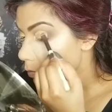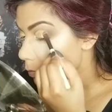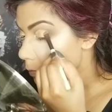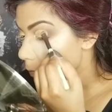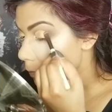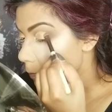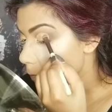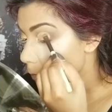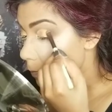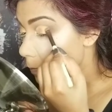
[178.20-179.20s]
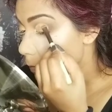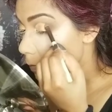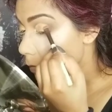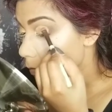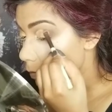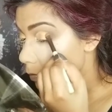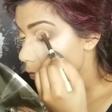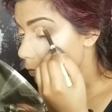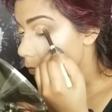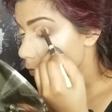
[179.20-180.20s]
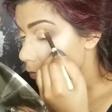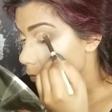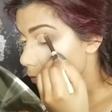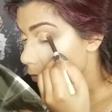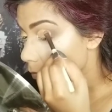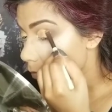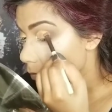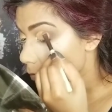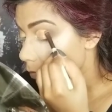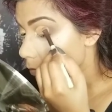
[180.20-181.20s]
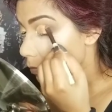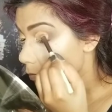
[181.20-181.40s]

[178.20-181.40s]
straight into the shade Auburn Blaze,